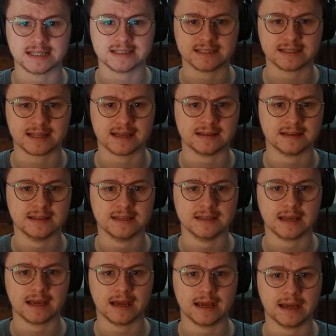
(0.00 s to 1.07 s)
it, did they?
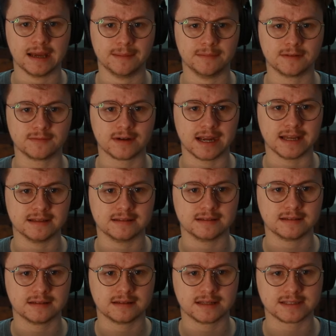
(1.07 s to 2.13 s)
Right,
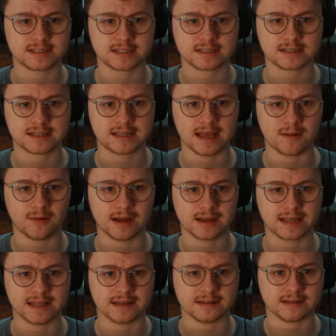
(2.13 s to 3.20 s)
let's just get
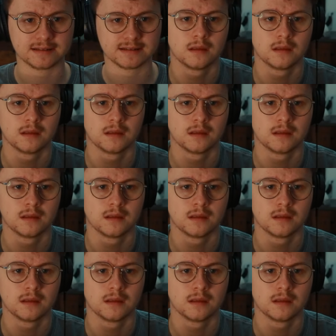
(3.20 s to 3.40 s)
working.